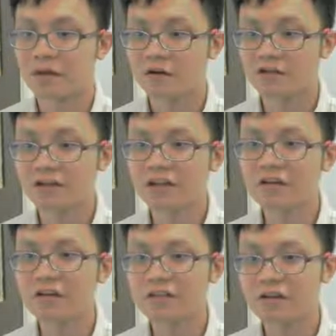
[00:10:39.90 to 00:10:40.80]

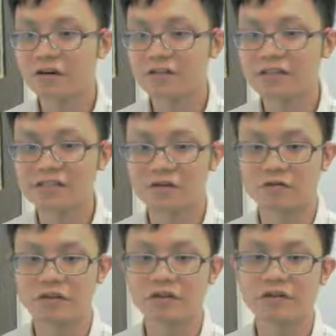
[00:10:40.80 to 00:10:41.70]
Continuous or
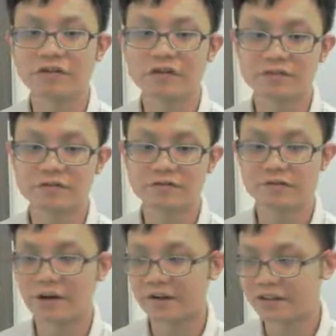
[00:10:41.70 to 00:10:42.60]
discontinuous
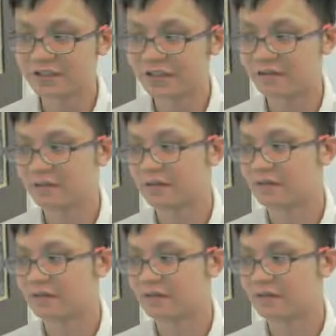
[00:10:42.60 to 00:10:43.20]
variation?